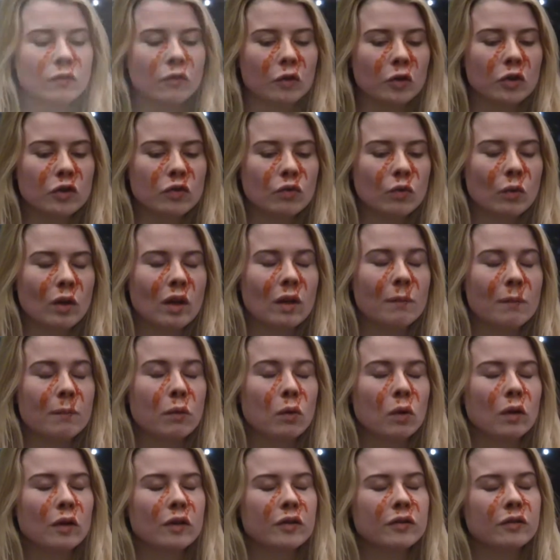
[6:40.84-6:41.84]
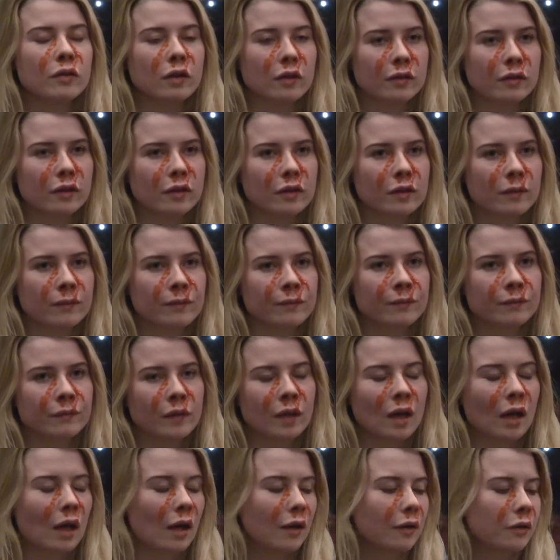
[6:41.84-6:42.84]
First, when the bullying started,
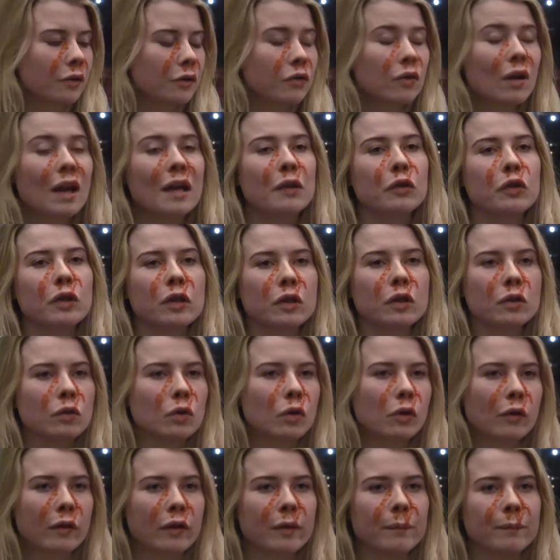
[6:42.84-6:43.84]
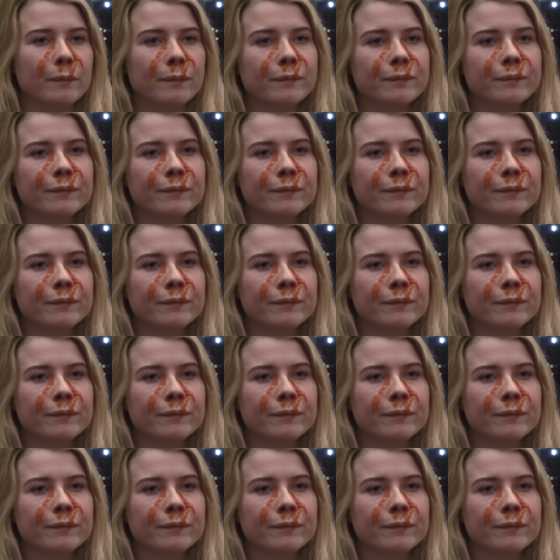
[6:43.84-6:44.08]
I just tried to ignore them